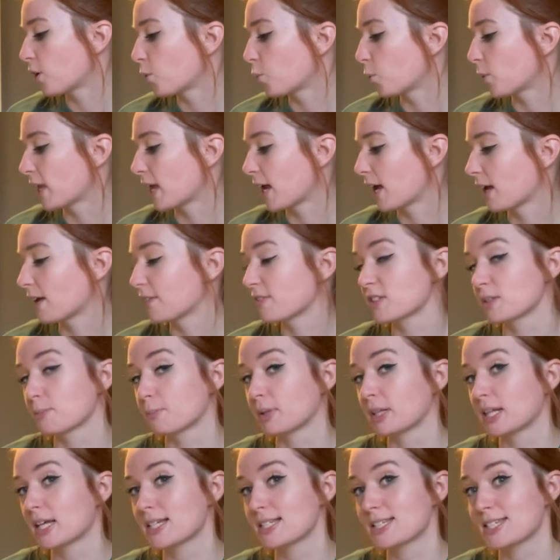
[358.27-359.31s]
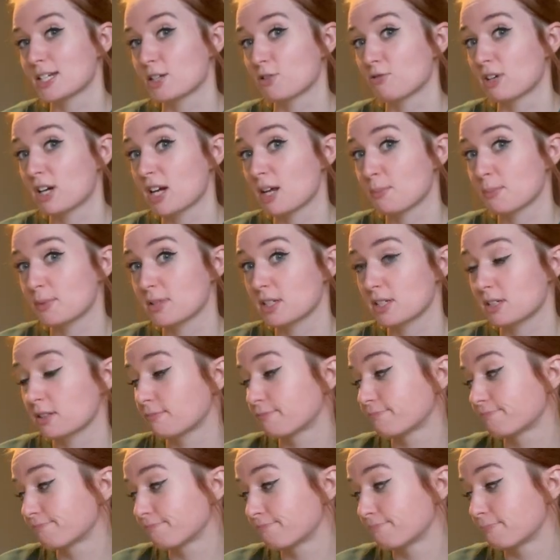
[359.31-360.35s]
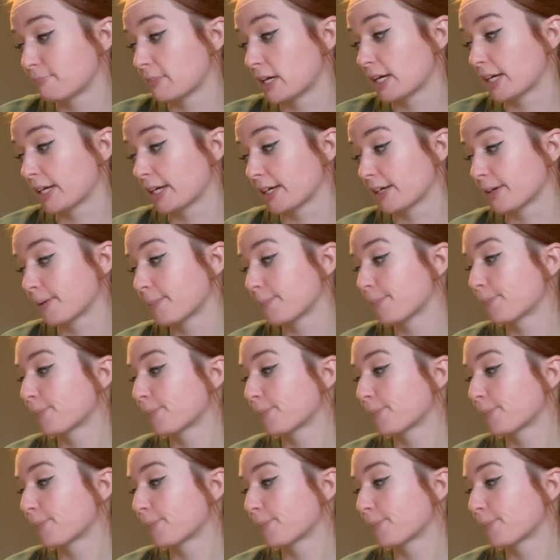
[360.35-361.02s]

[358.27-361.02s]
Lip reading: we have some plastic wrapped manga.